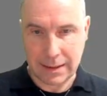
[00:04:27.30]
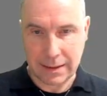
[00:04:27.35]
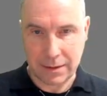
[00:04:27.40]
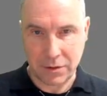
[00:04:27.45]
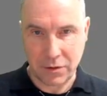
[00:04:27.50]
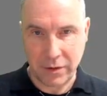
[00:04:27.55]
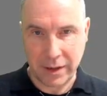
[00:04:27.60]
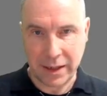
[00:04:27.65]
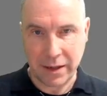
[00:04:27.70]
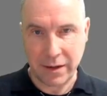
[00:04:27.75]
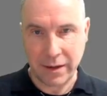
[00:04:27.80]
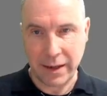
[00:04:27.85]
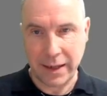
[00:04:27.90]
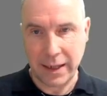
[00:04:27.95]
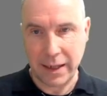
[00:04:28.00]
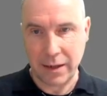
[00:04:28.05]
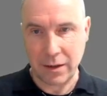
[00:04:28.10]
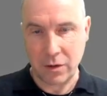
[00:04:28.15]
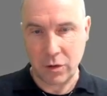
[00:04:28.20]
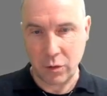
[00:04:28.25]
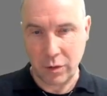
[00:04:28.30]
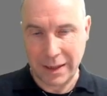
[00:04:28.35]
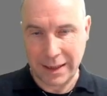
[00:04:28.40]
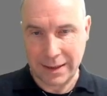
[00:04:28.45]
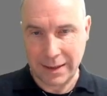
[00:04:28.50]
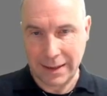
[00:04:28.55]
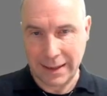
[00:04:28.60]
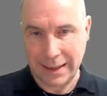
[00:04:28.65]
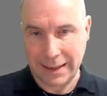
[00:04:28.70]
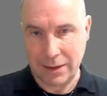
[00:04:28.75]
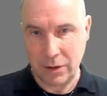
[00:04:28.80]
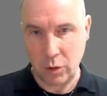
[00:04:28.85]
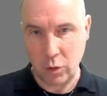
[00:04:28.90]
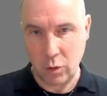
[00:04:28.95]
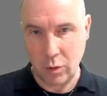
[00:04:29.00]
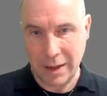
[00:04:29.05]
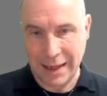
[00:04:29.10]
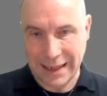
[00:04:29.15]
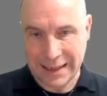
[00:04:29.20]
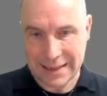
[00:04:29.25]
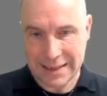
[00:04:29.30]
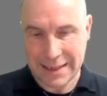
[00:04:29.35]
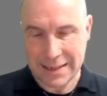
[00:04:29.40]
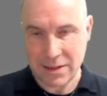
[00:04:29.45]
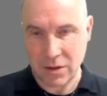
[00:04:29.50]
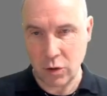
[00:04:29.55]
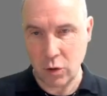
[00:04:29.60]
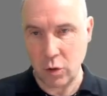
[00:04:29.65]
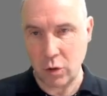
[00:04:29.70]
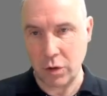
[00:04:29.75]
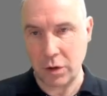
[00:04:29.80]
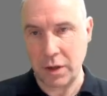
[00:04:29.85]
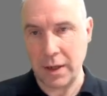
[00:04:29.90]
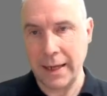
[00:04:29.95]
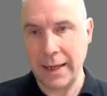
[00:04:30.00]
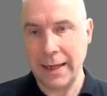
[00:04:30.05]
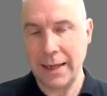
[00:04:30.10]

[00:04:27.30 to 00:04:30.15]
trigger here to get a new access token,